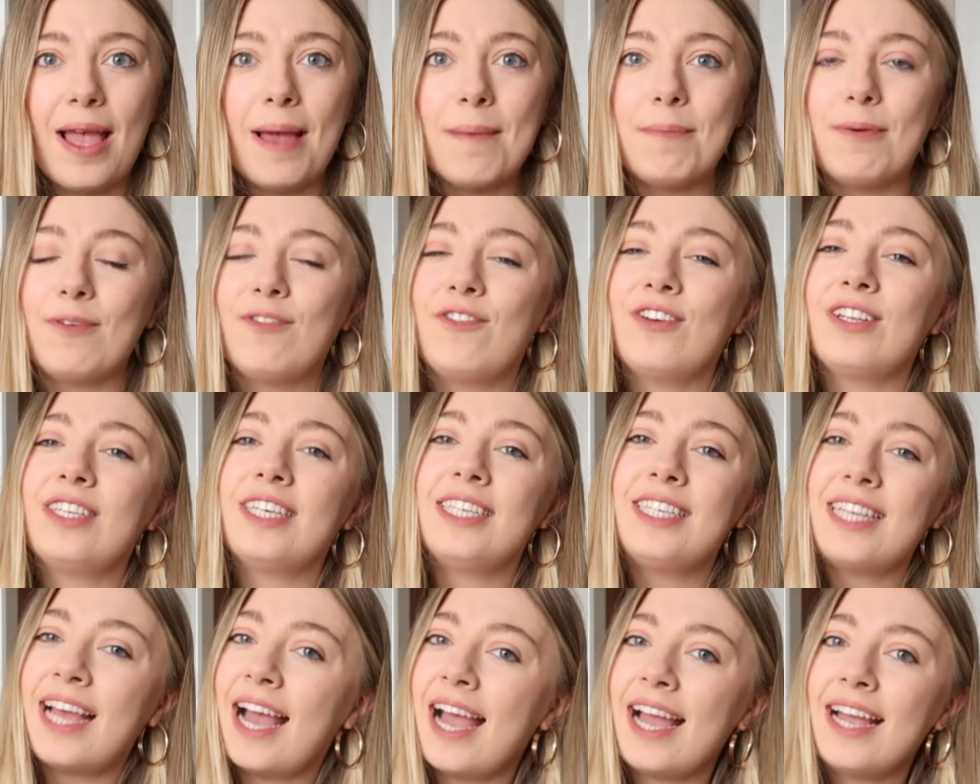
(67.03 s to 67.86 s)
But for
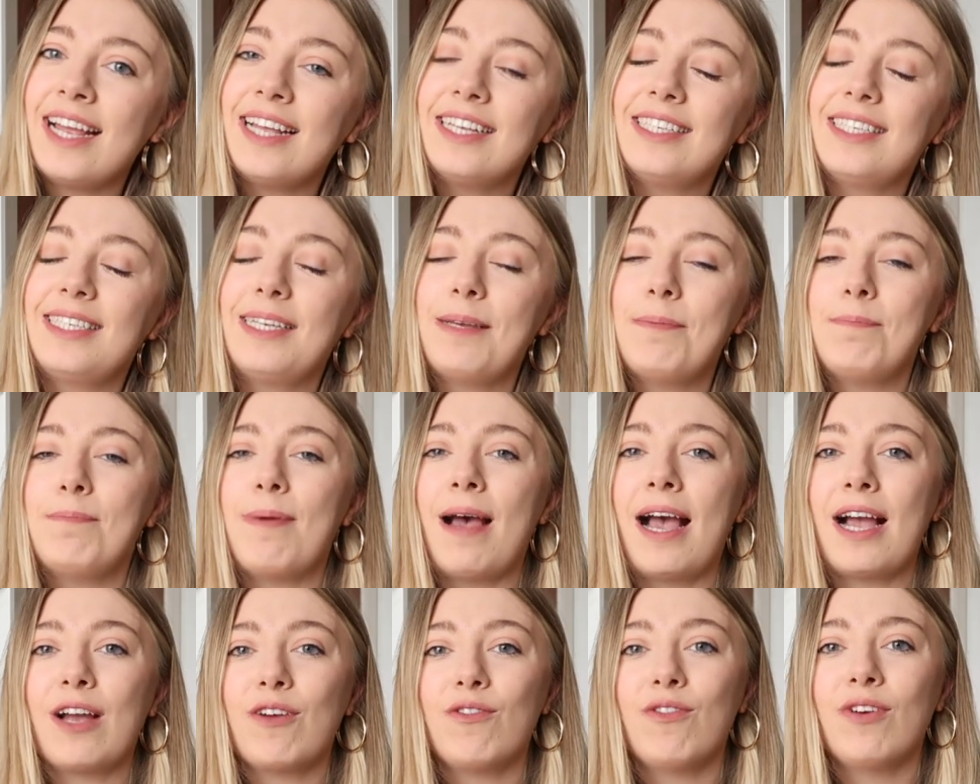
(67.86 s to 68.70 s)
today, sit
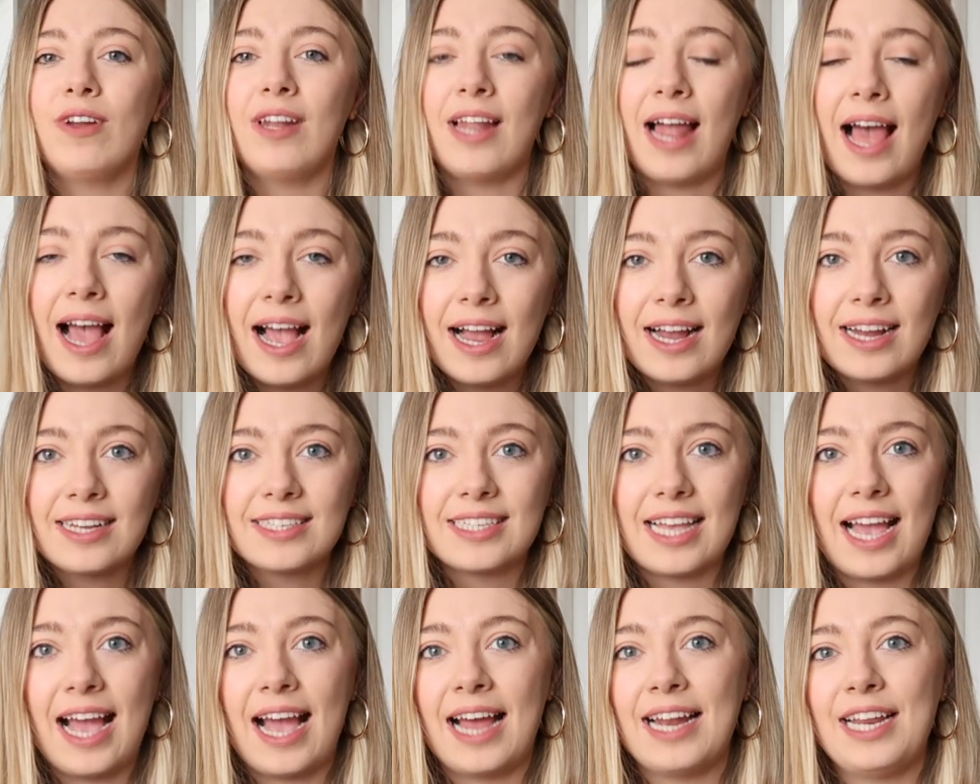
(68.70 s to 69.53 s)
back,
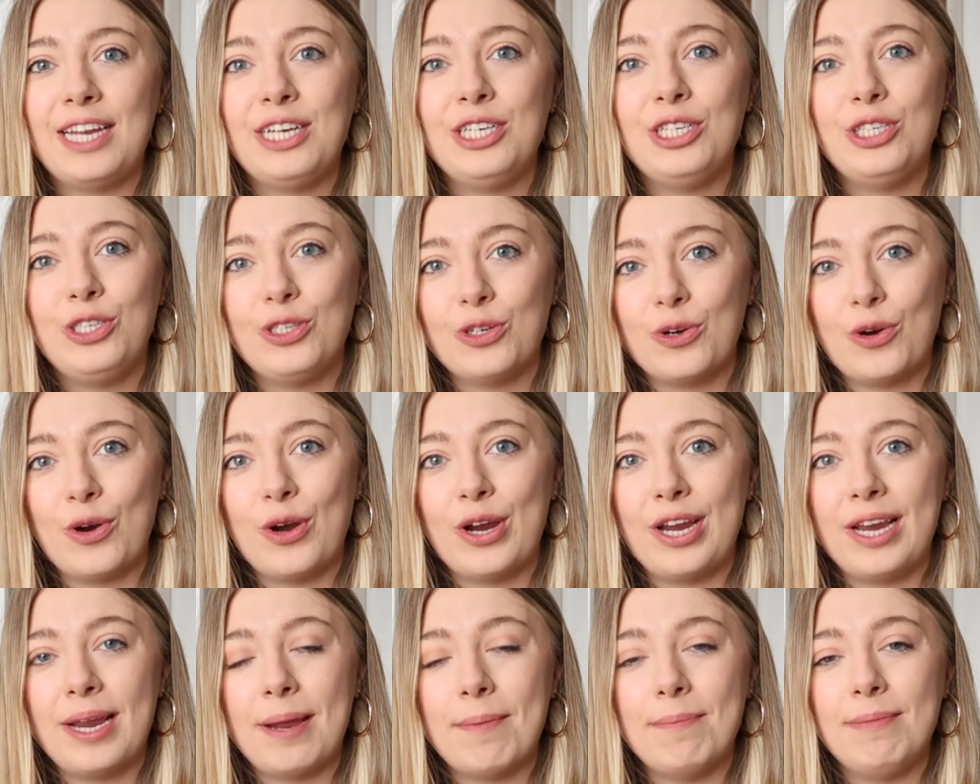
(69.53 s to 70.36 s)
relax and
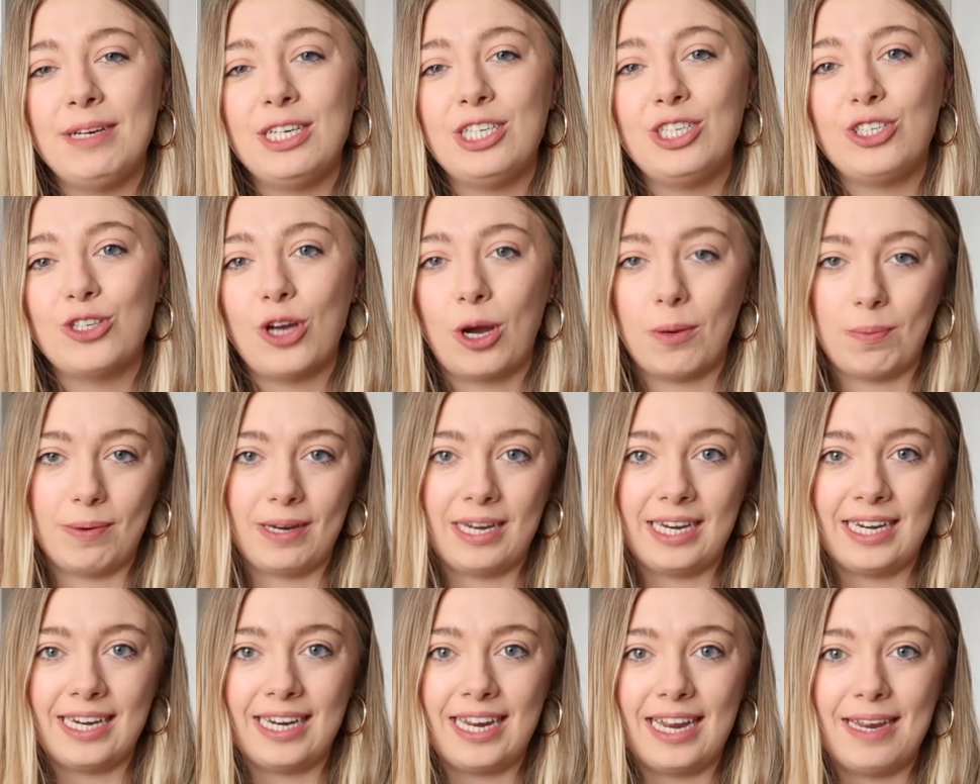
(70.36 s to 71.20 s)
enjoy me
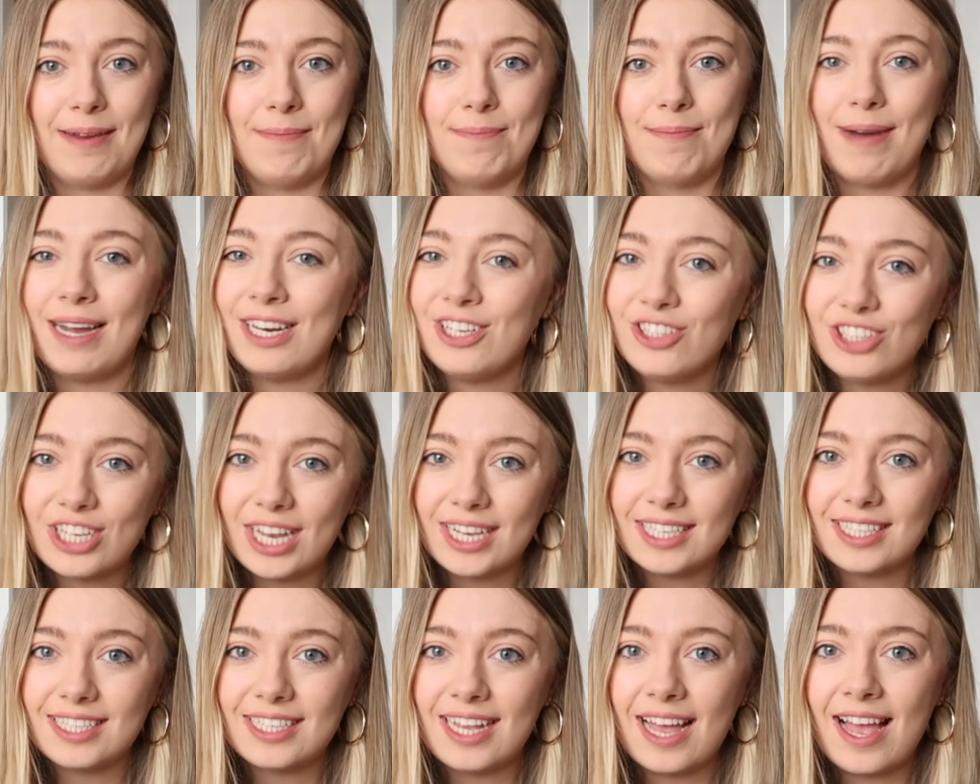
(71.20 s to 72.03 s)
shopping in
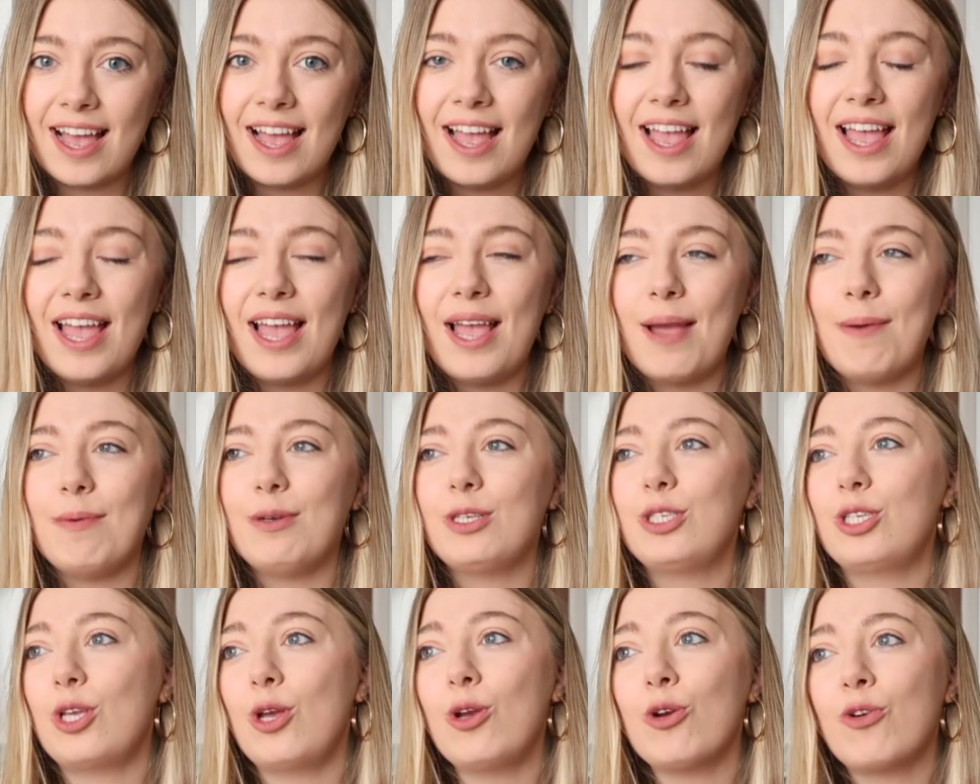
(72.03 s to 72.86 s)
Manchester. It
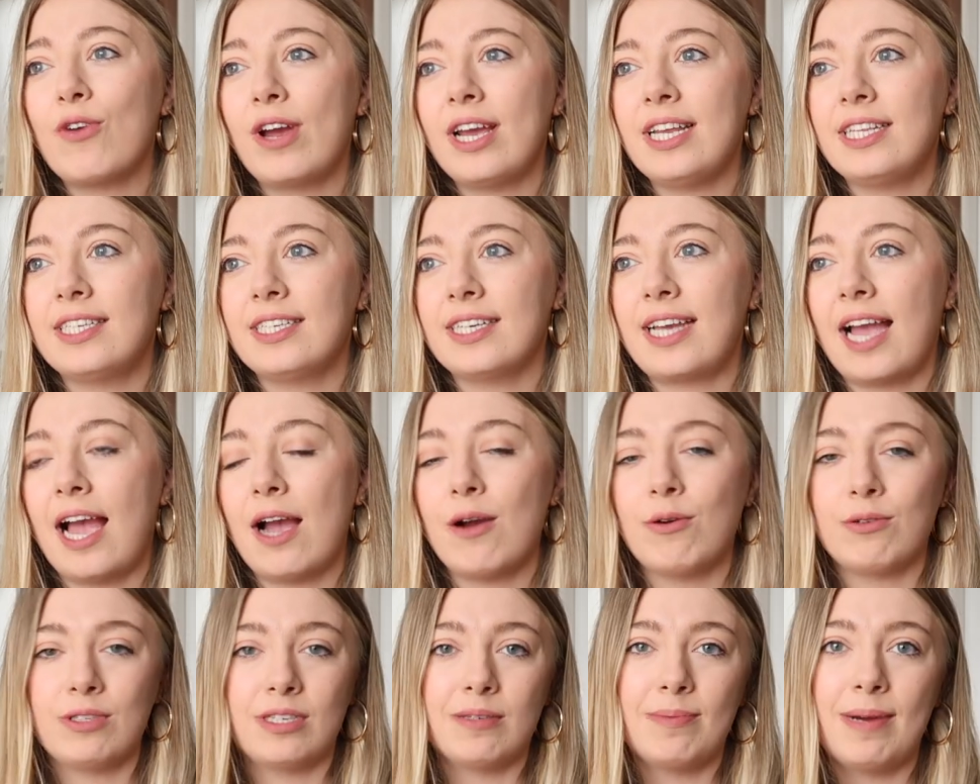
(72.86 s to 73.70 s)
was so great to get
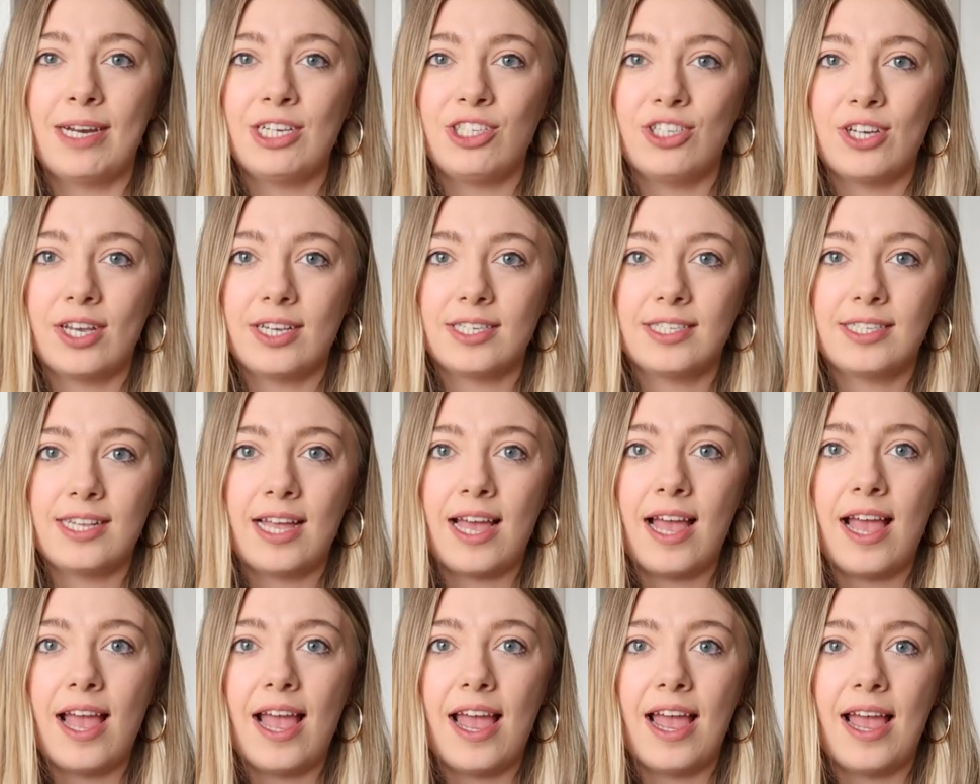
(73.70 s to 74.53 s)
out to Manchester.
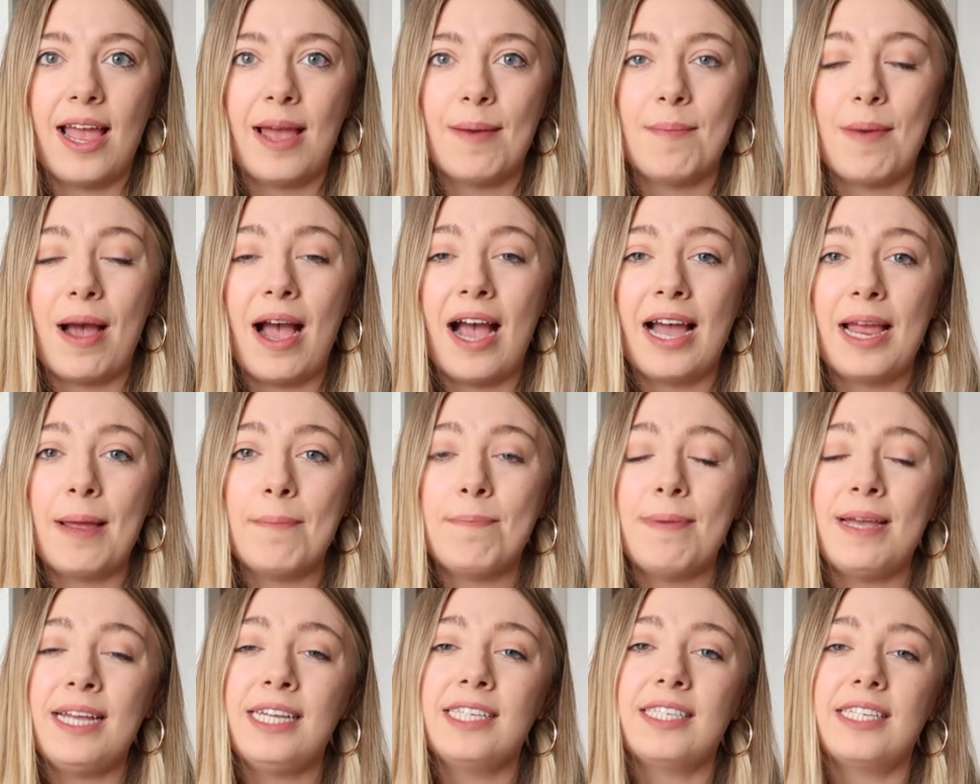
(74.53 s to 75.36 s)
I
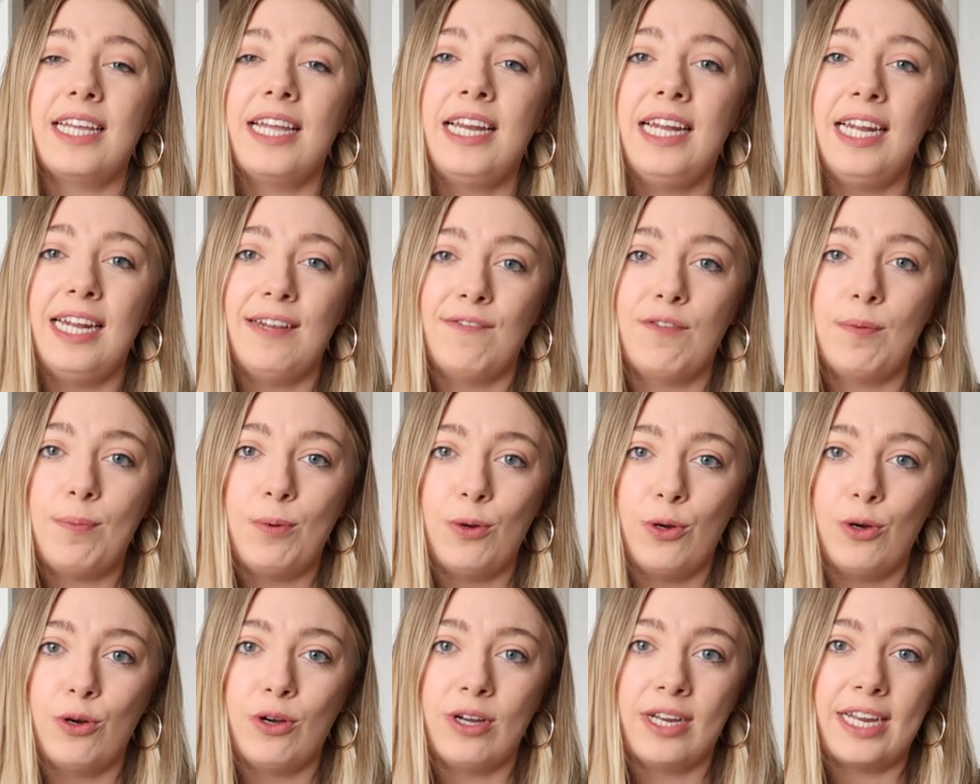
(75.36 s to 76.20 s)
am based in
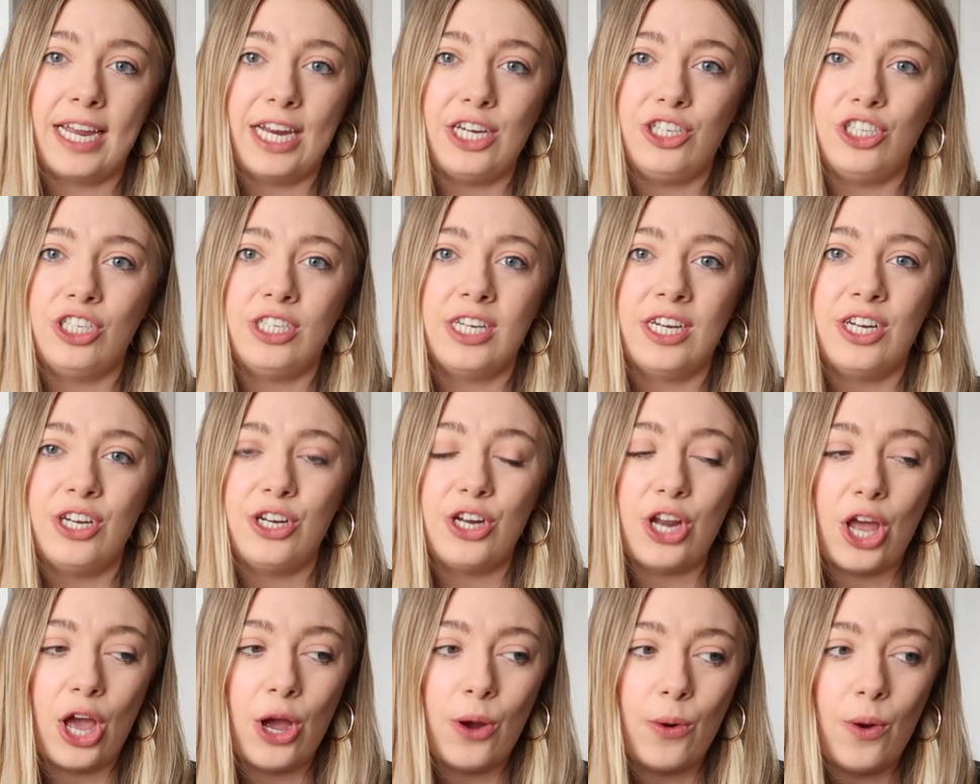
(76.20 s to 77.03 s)
Liverpool, in case you didn't
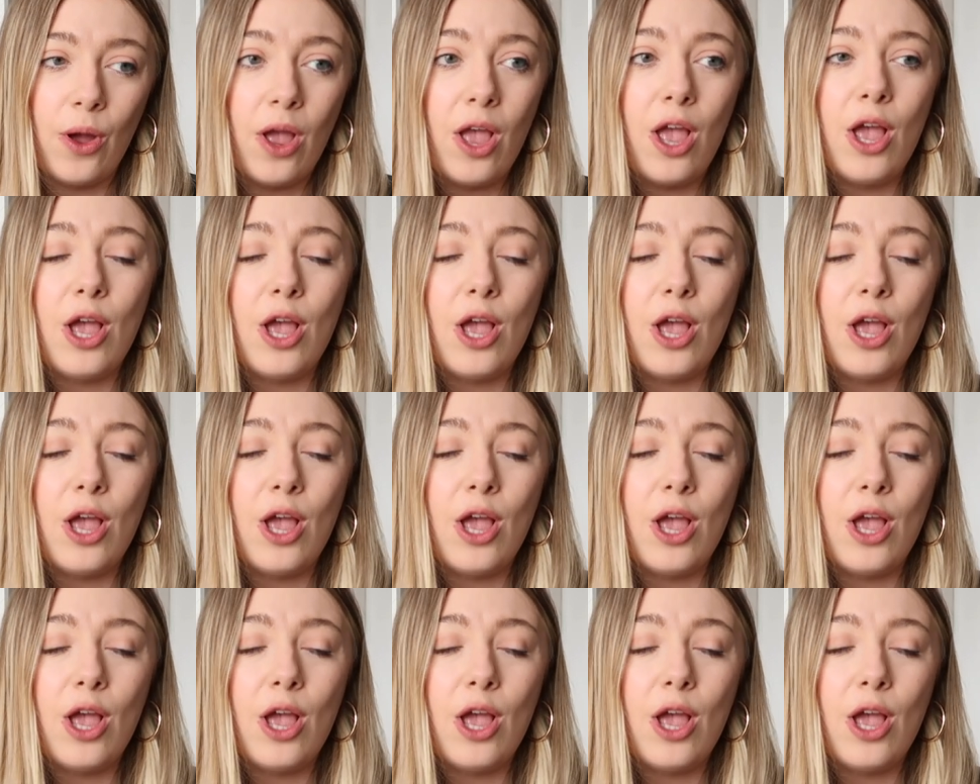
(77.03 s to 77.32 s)
know.